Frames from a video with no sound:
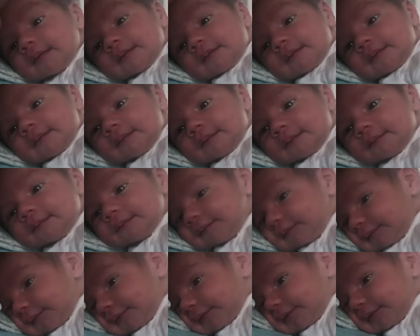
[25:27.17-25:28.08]
Can you show your
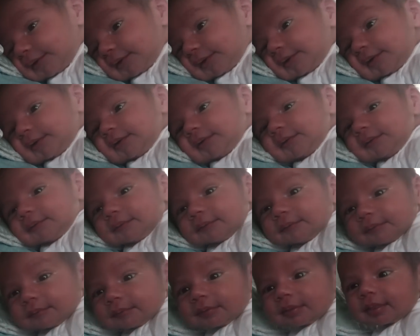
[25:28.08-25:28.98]
neck, Mom? Can you show
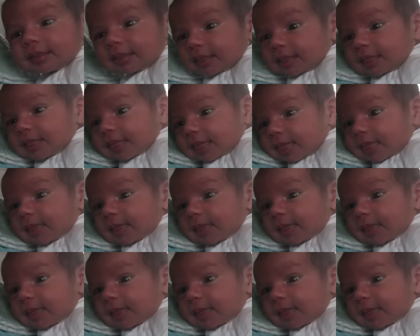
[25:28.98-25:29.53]
off your skills?